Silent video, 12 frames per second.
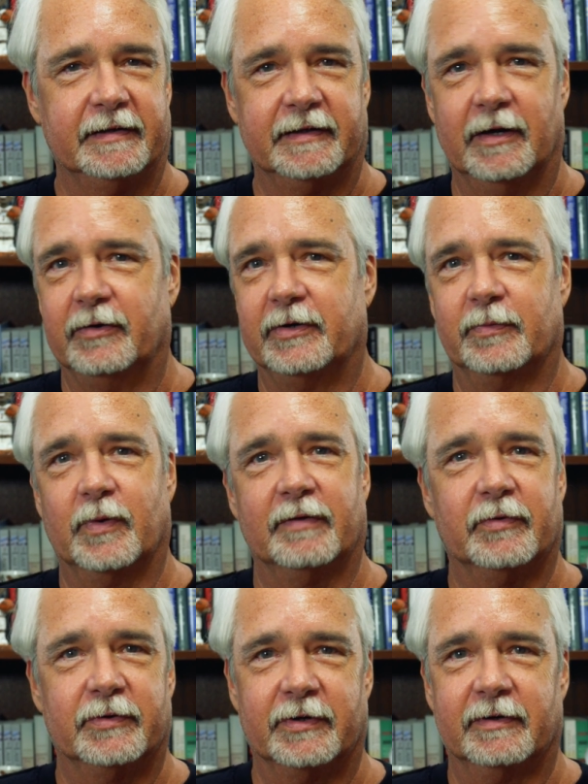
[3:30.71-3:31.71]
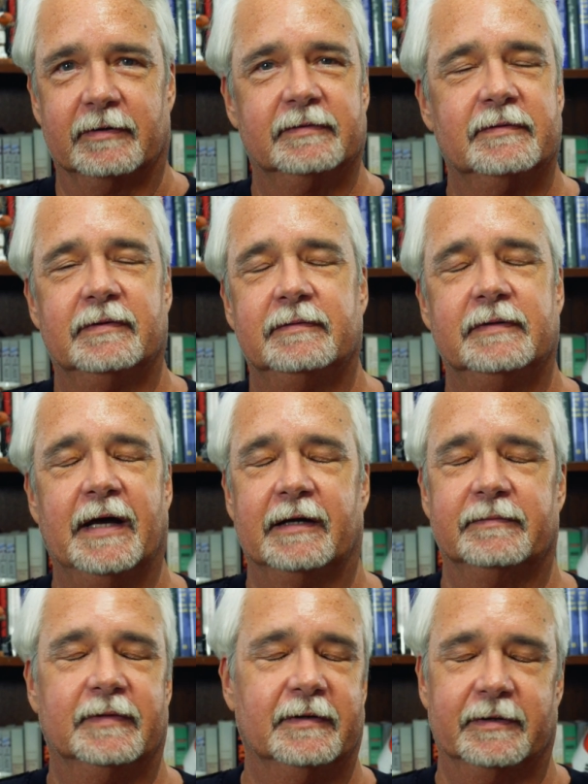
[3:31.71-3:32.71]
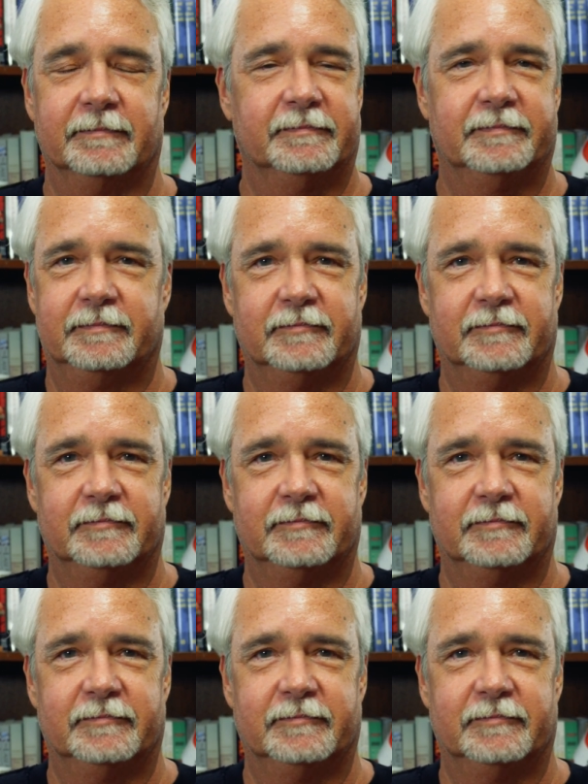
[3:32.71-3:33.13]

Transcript: and go to wherever their